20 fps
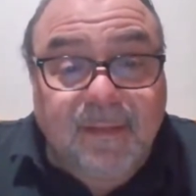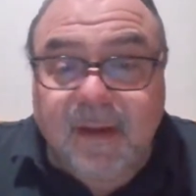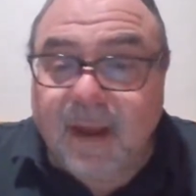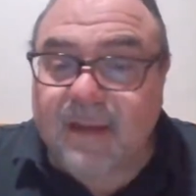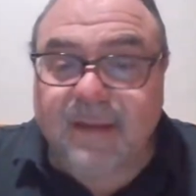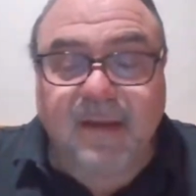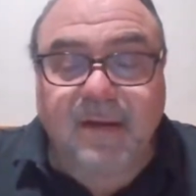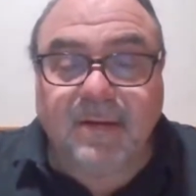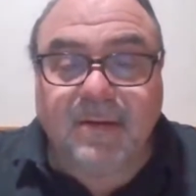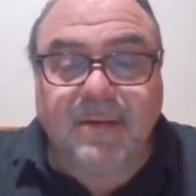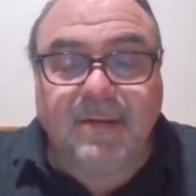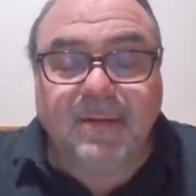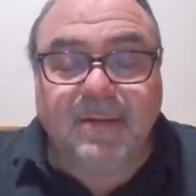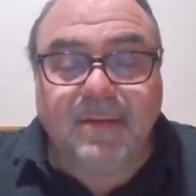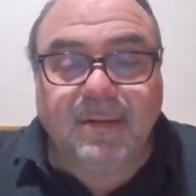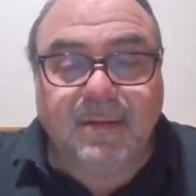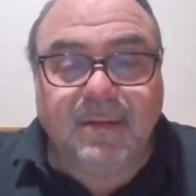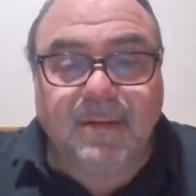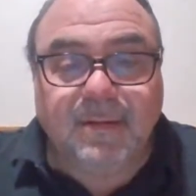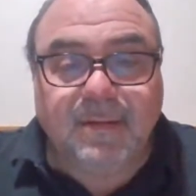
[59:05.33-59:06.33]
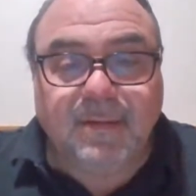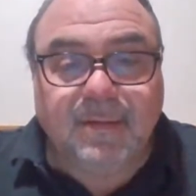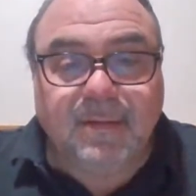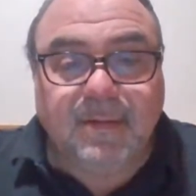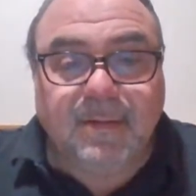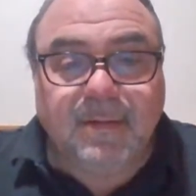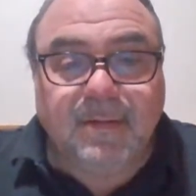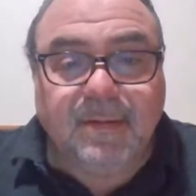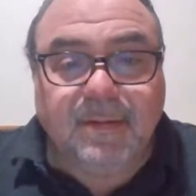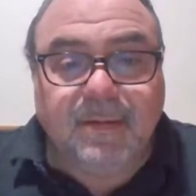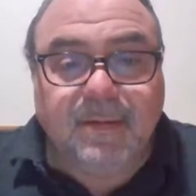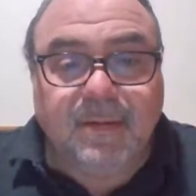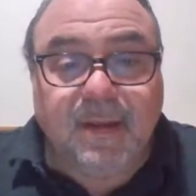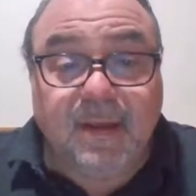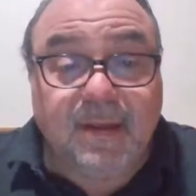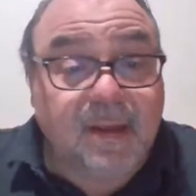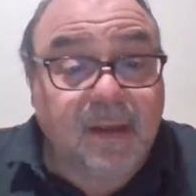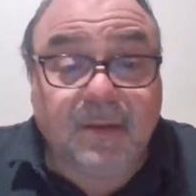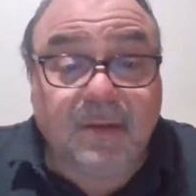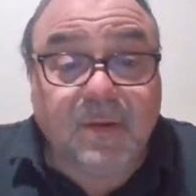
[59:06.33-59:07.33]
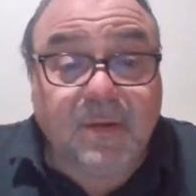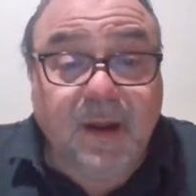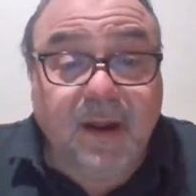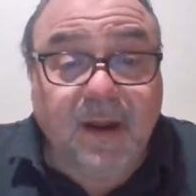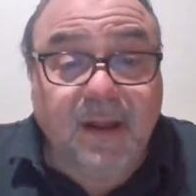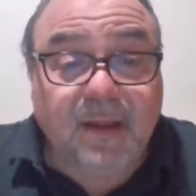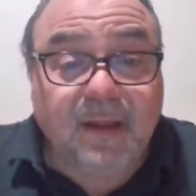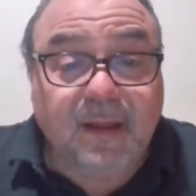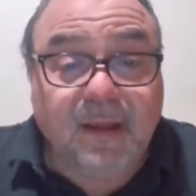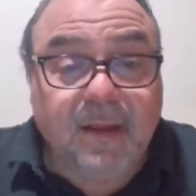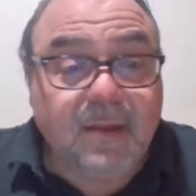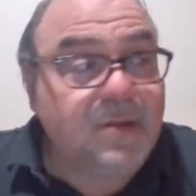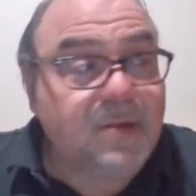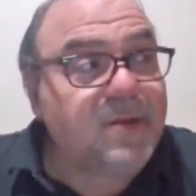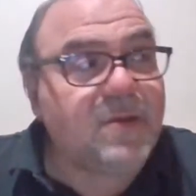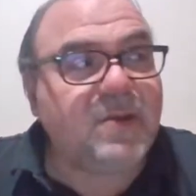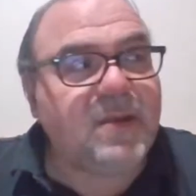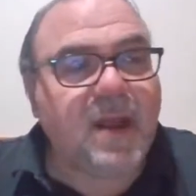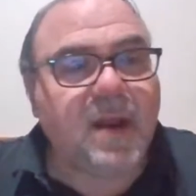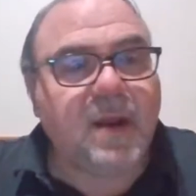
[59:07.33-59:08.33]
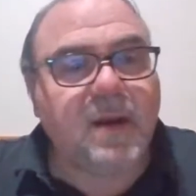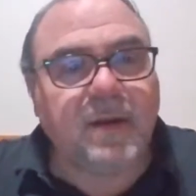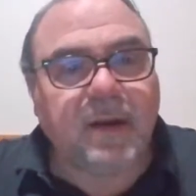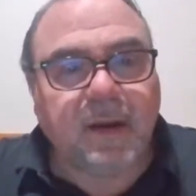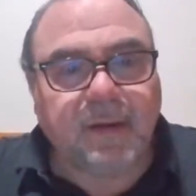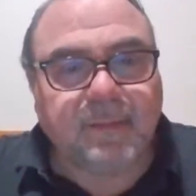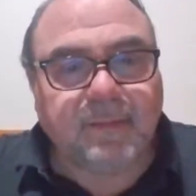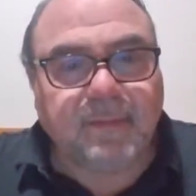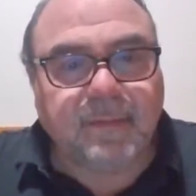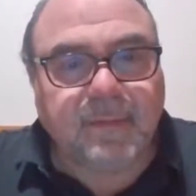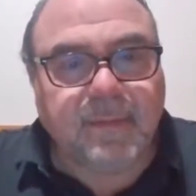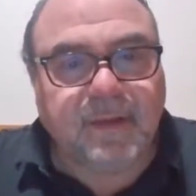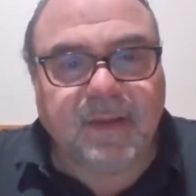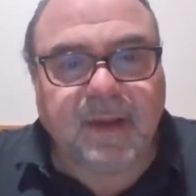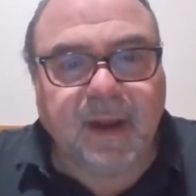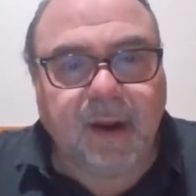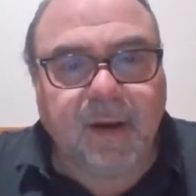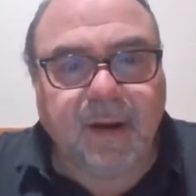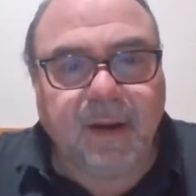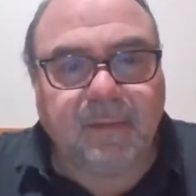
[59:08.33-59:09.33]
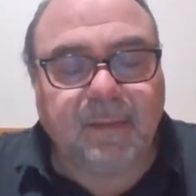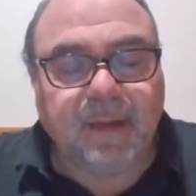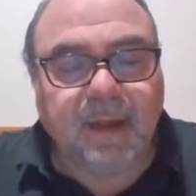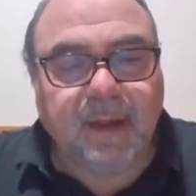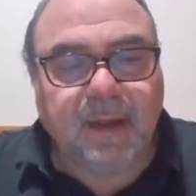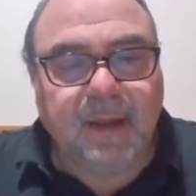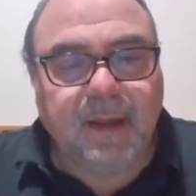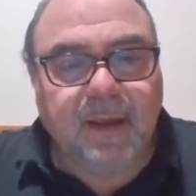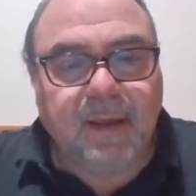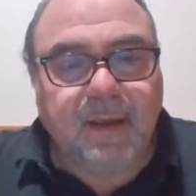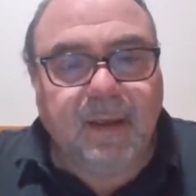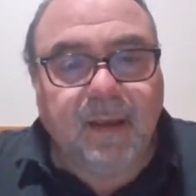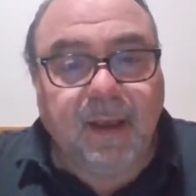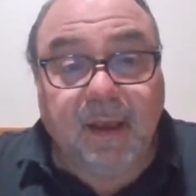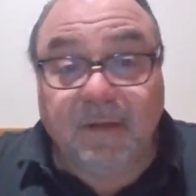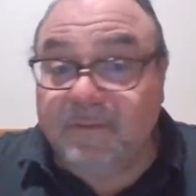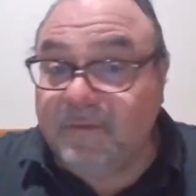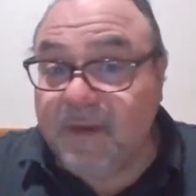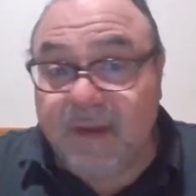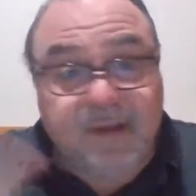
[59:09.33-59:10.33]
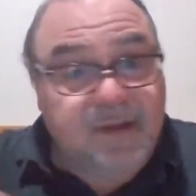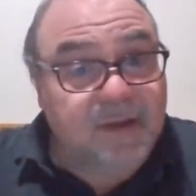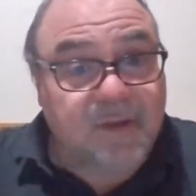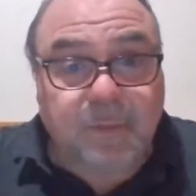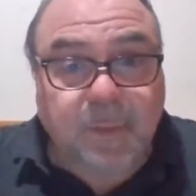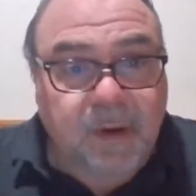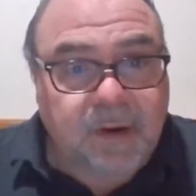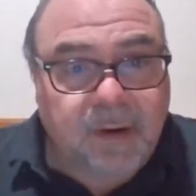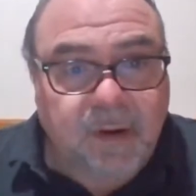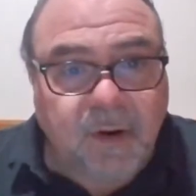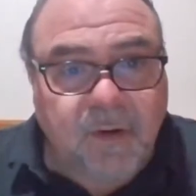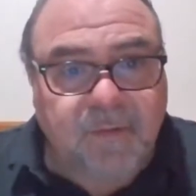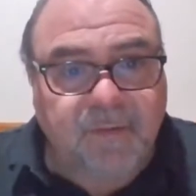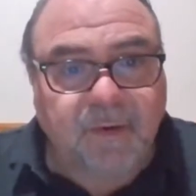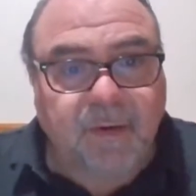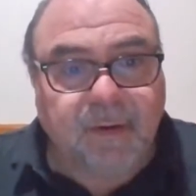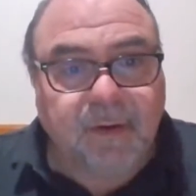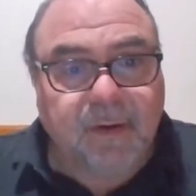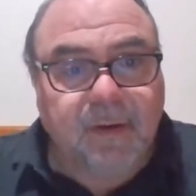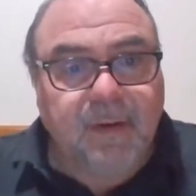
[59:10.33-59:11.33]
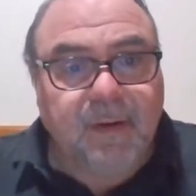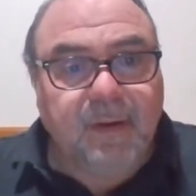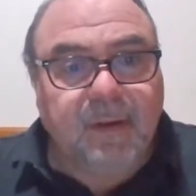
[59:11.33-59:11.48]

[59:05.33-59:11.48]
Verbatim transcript: Nothing. He's not doing anything. Just staring there. Staring at him. And Vince is putting it over.